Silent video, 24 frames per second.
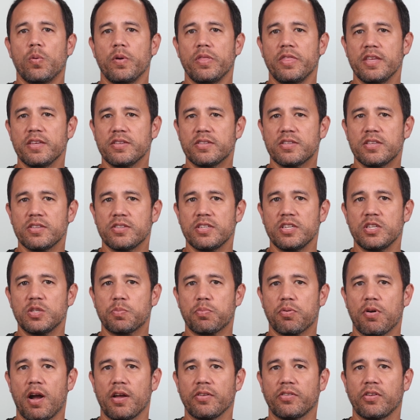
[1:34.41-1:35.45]
When this
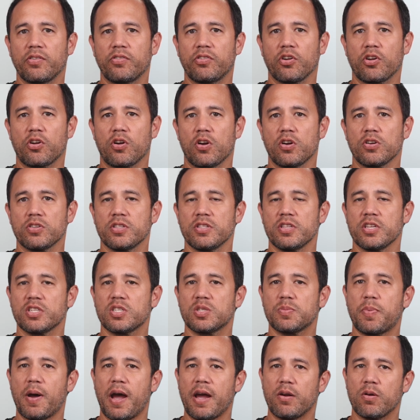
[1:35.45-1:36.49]
disease process occurs in the
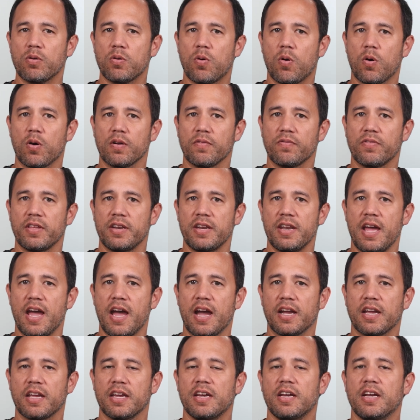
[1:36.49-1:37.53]
spinal cord of the
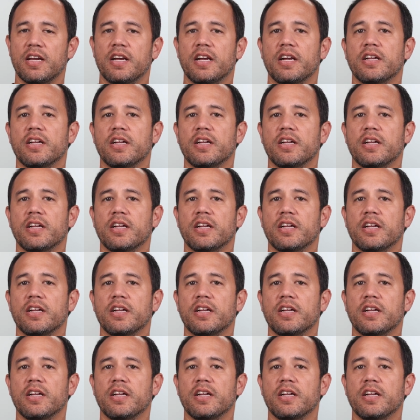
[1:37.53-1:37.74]
neck,